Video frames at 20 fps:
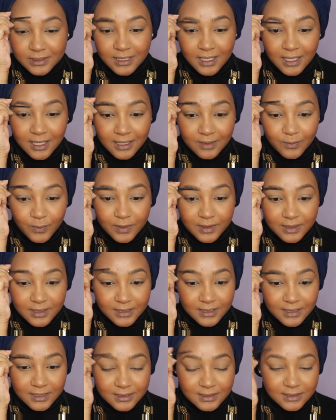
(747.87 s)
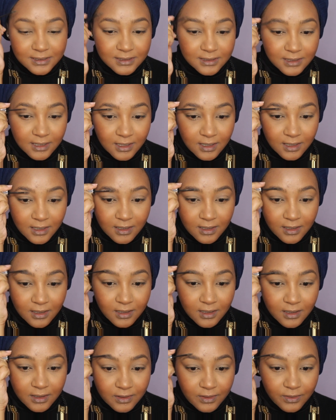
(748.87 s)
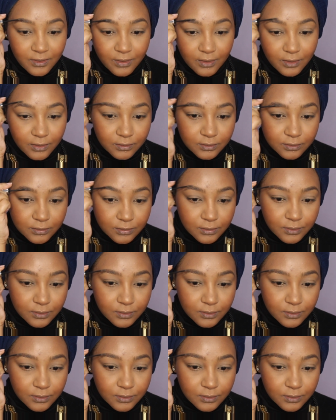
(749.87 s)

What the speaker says: done with this, you know,